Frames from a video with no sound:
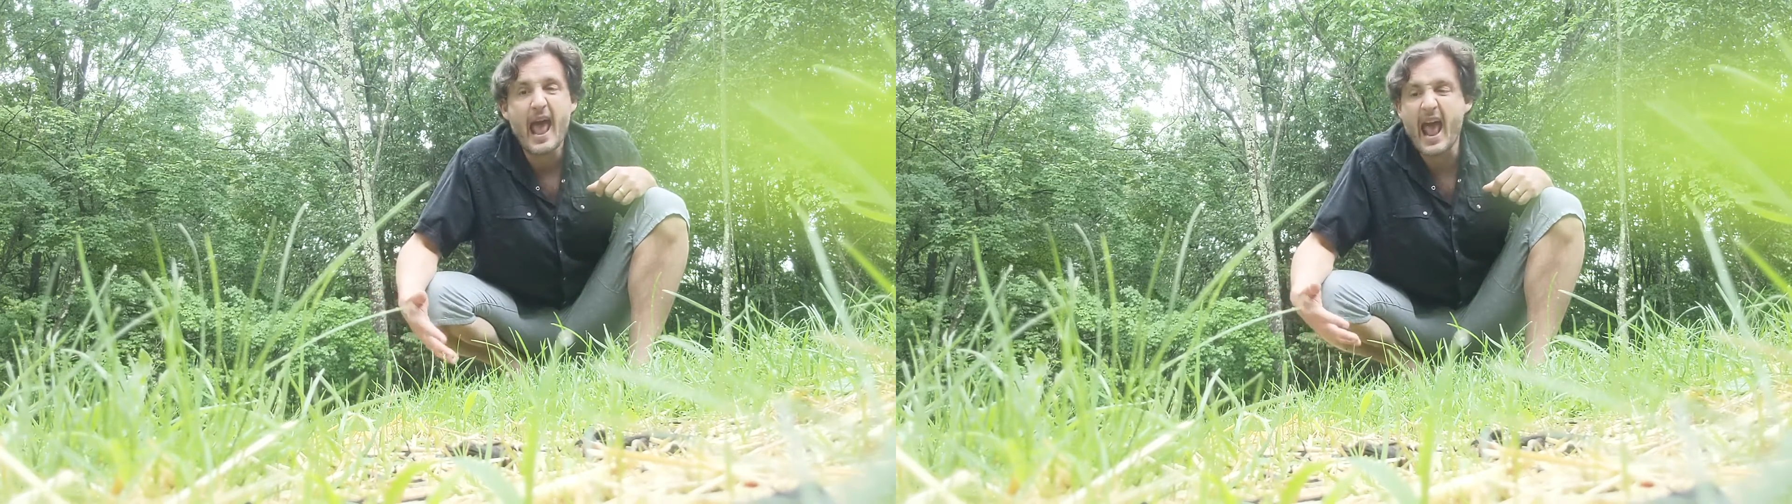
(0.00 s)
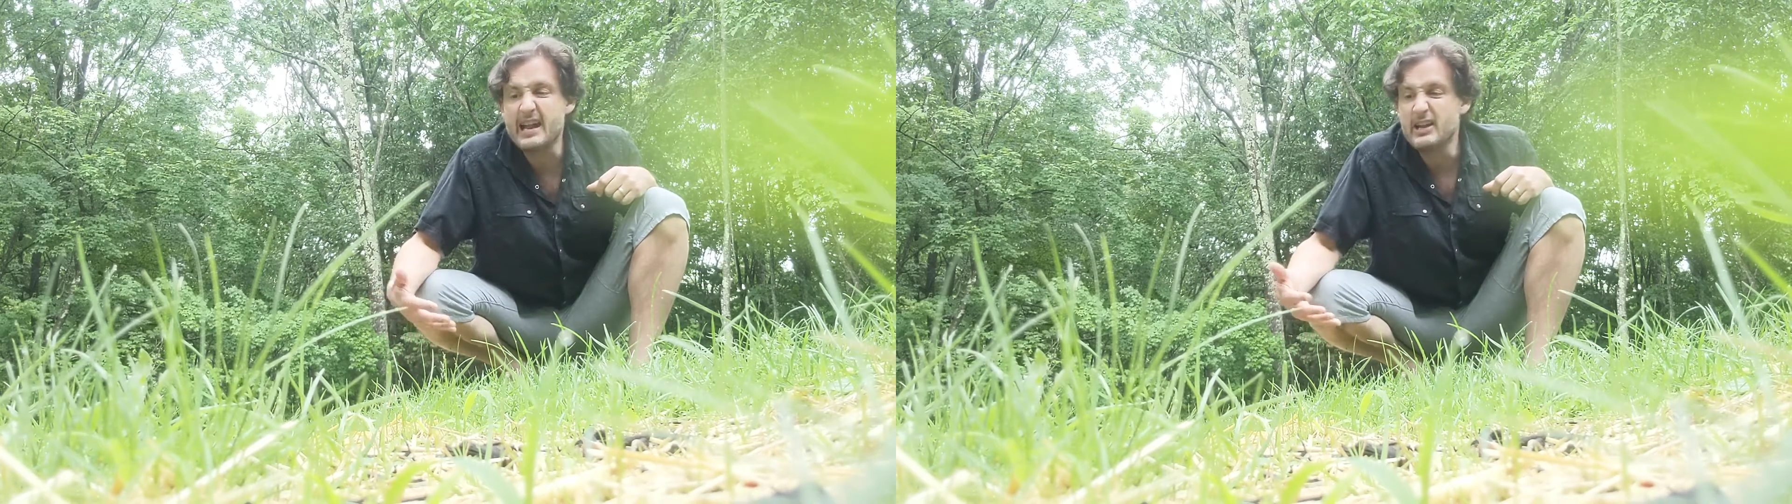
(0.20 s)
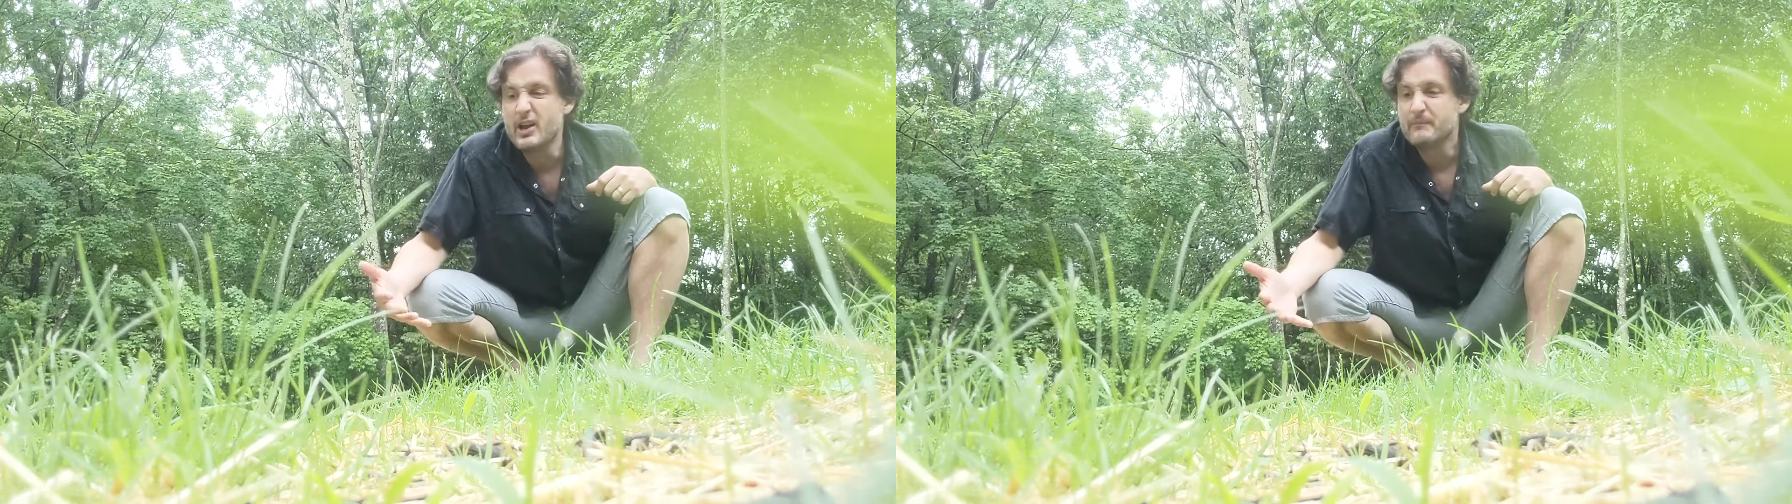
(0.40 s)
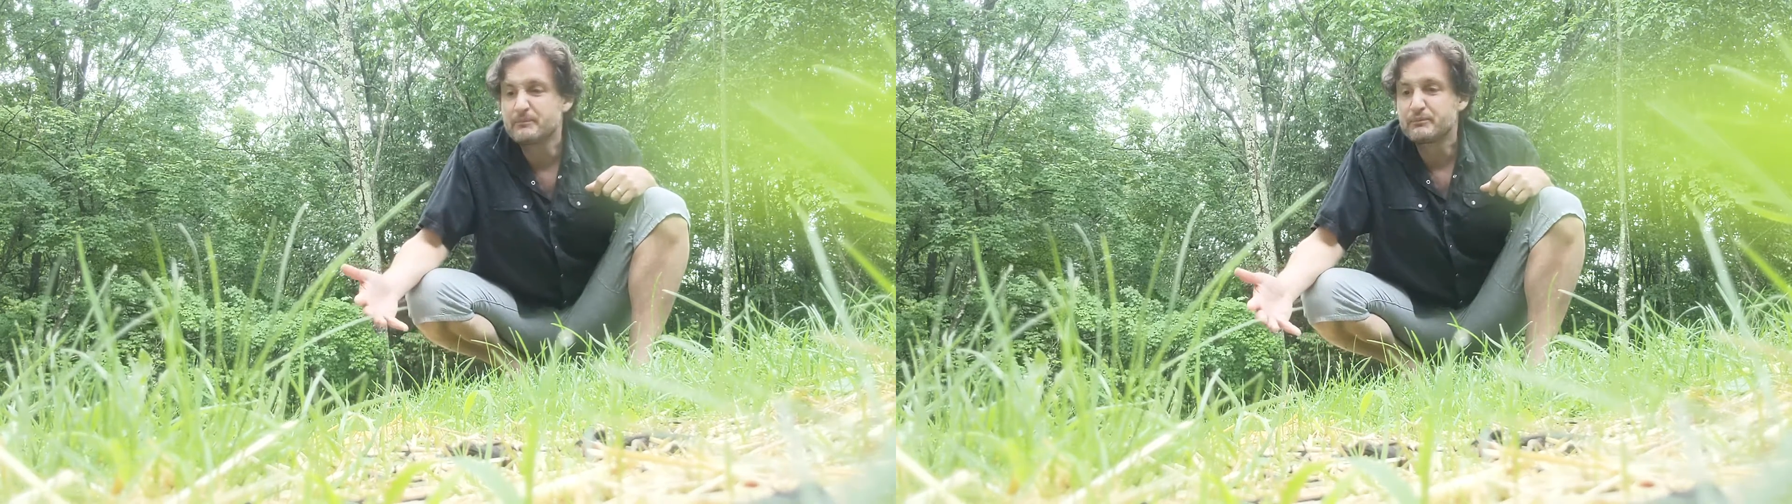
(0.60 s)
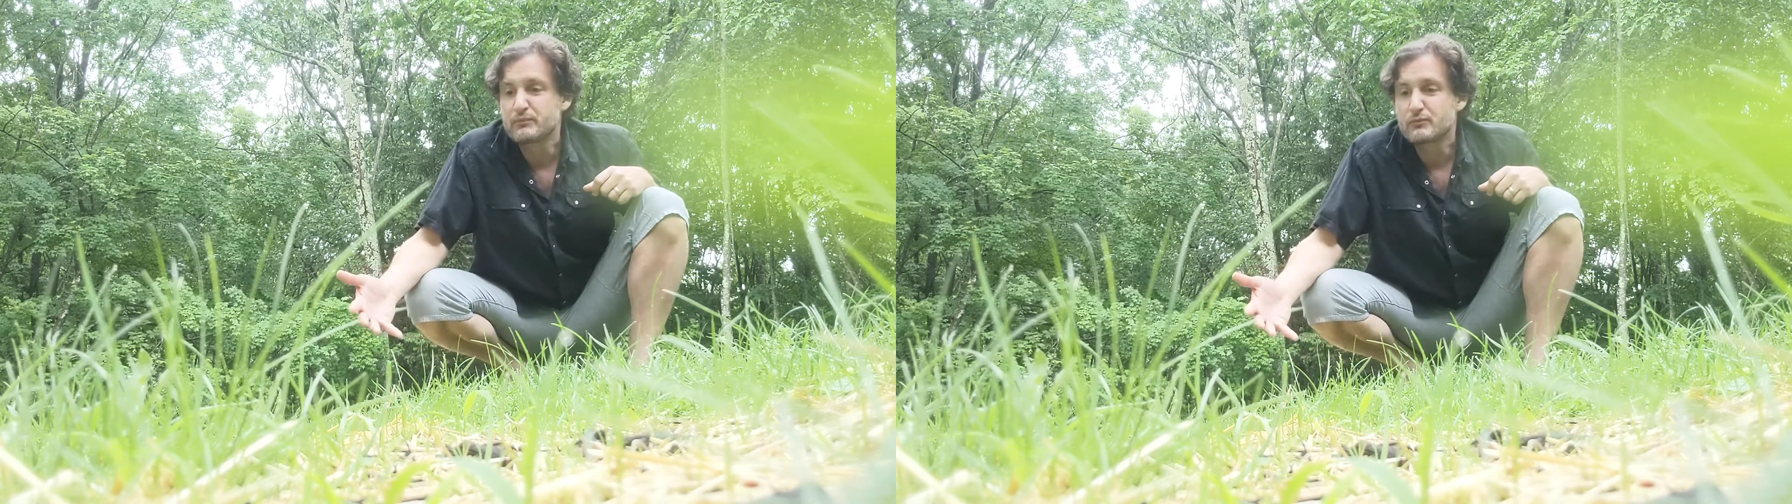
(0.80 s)
and
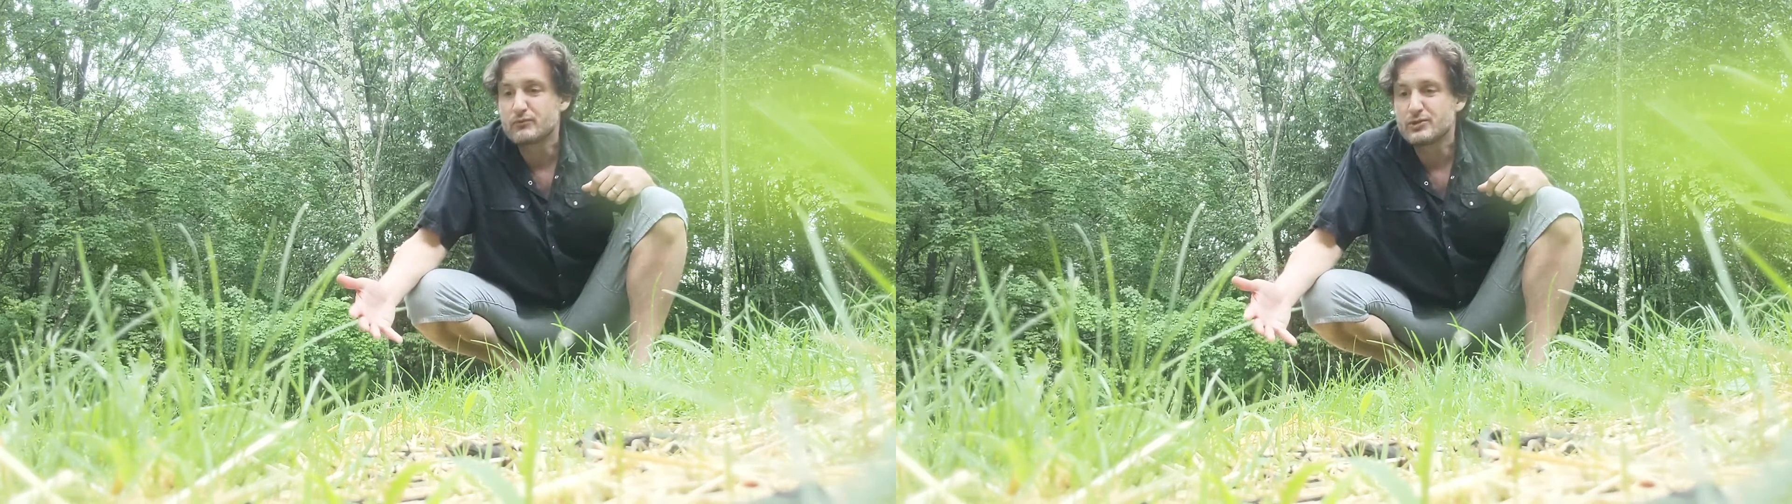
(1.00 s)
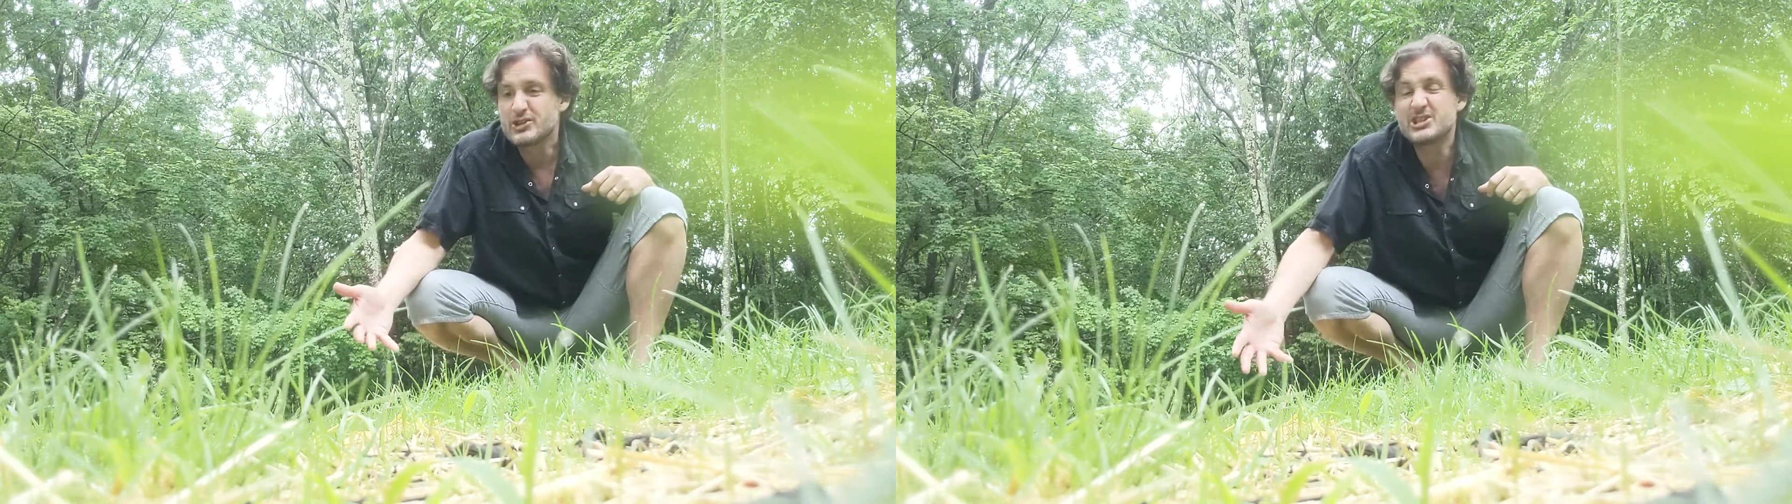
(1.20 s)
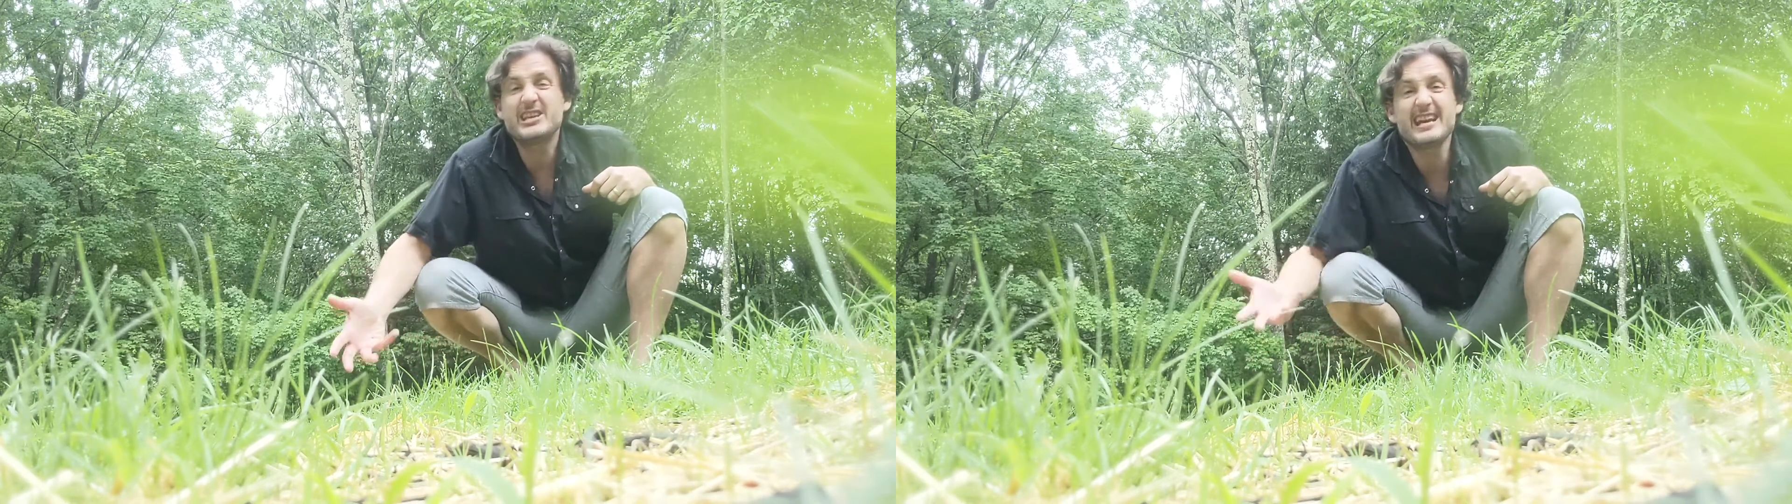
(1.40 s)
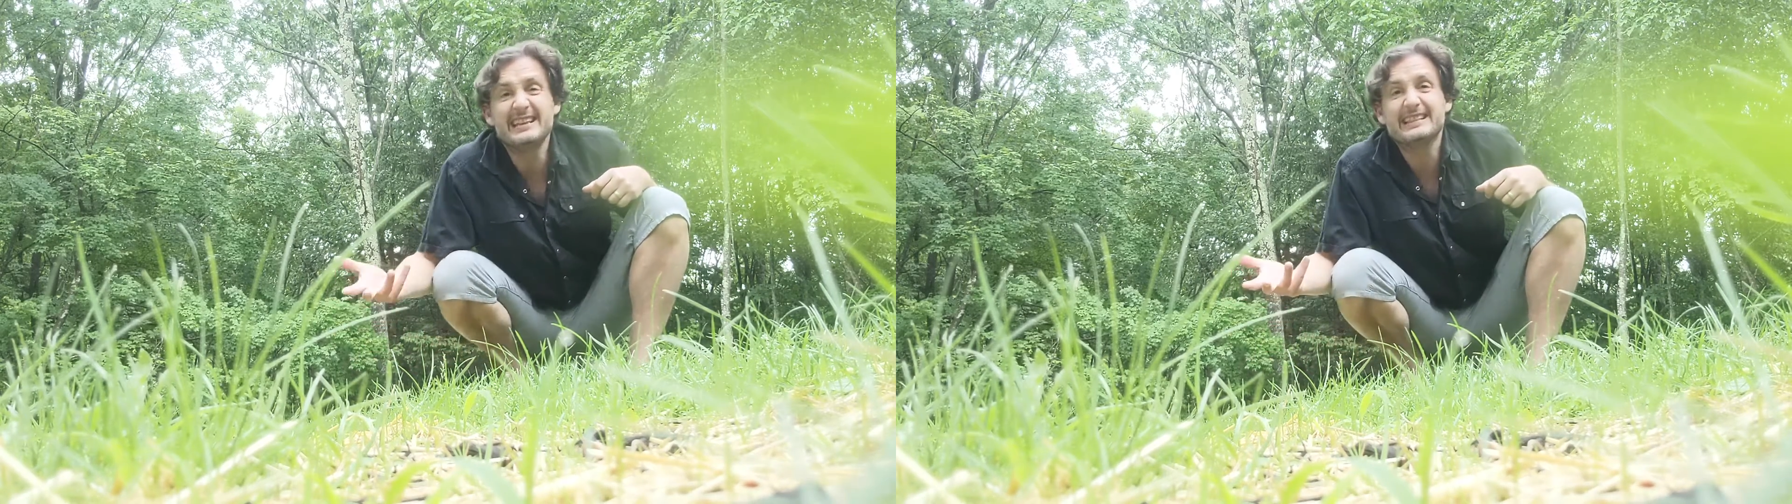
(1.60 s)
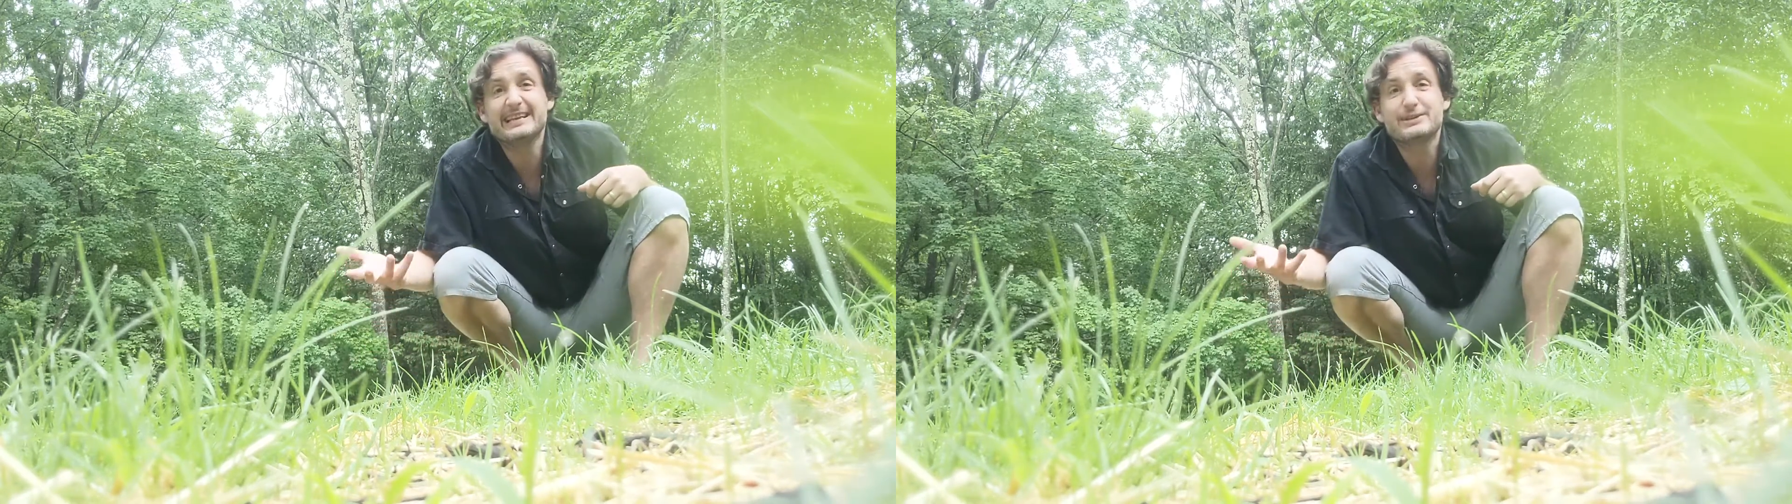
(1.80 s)

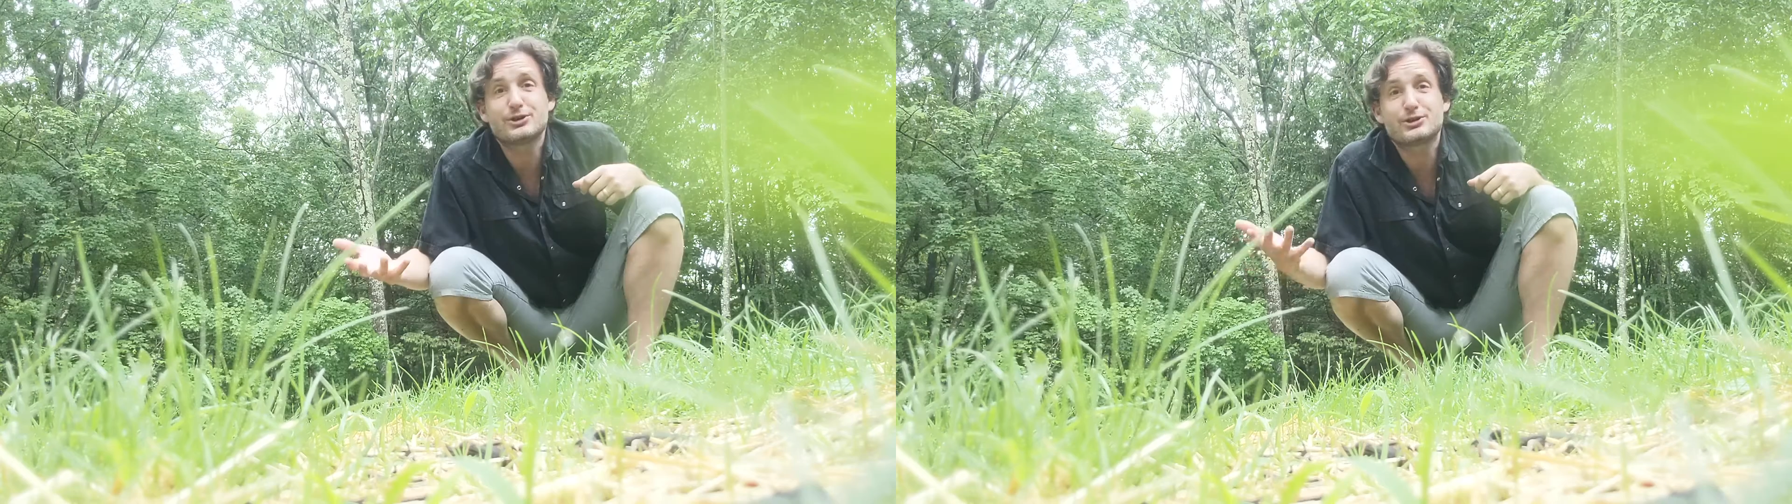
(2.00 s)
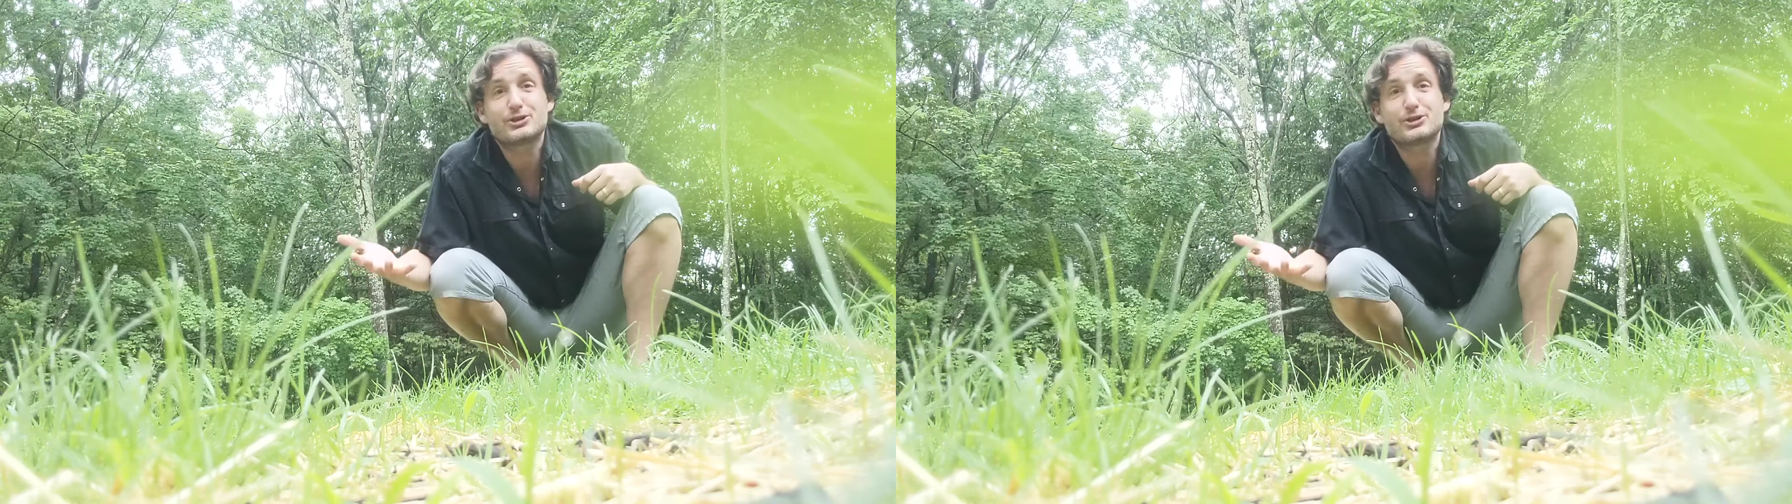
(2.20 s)
seedlings are